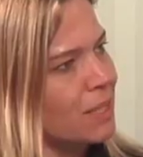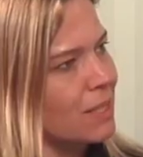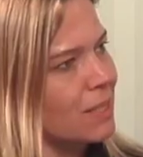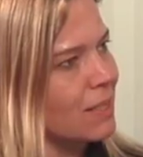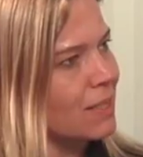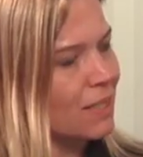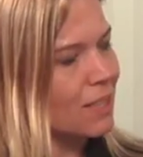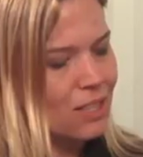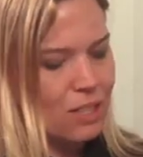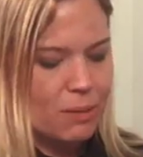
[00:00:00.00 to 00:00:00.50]

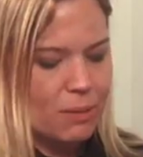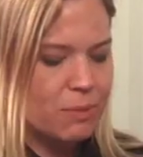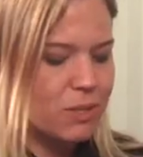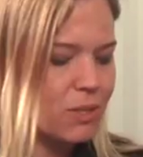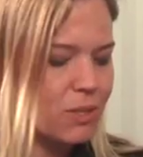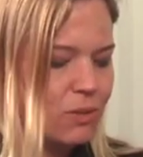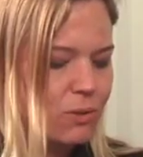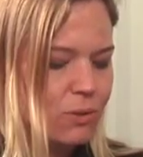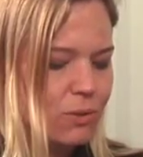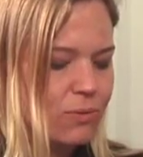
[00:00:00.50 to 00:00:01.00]
60
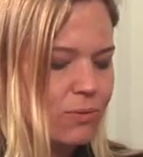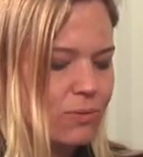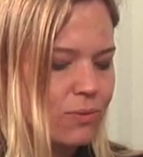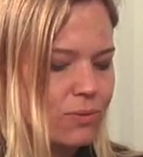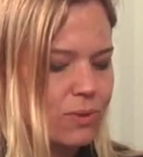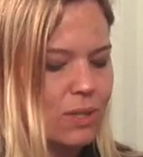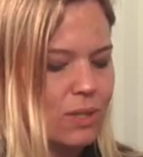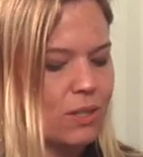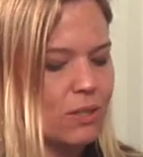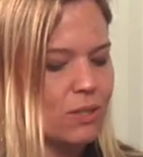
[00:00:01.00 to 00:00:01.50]
kilometers
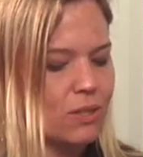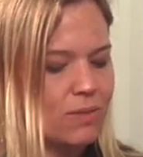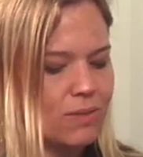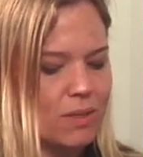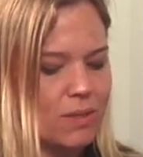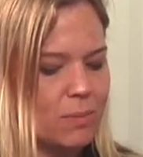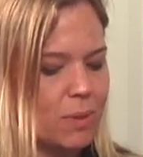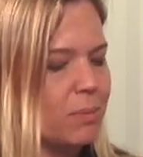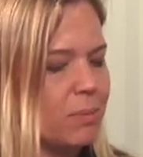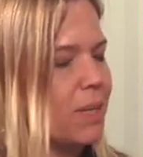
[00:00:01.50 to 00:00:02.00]
off the coast of
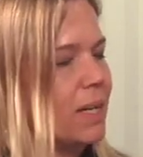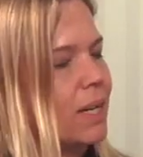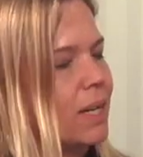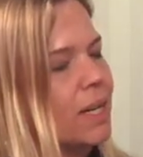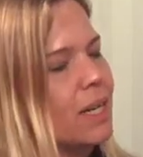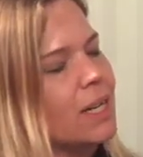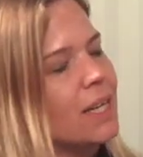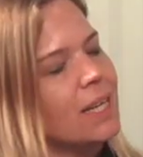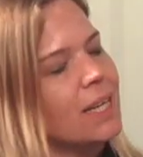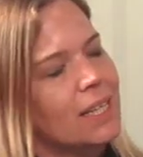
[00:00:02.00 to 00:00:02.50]
Namibia.
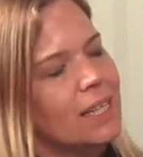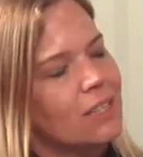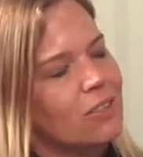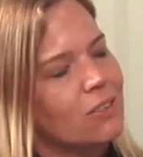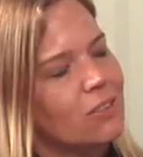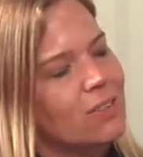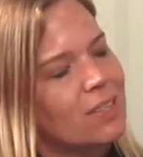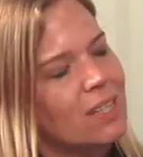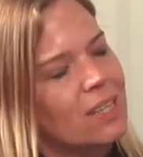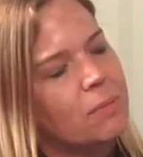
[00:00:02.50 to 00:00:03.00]
Can
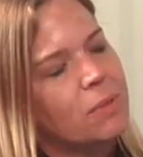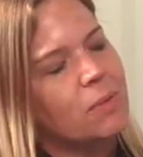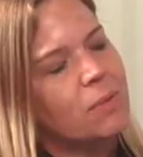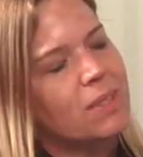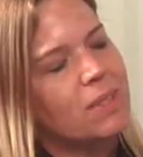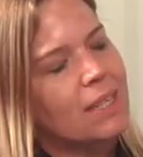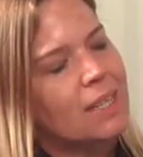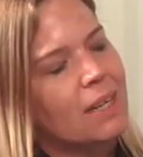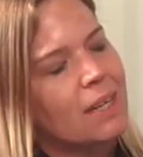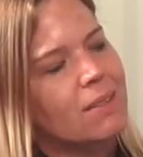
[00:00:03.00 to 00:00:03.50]
you tell me
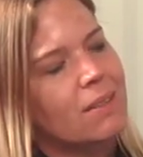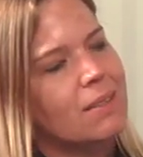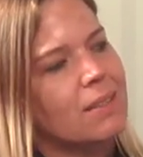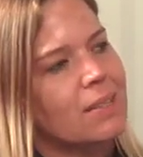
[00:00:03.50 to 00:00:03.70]
what the current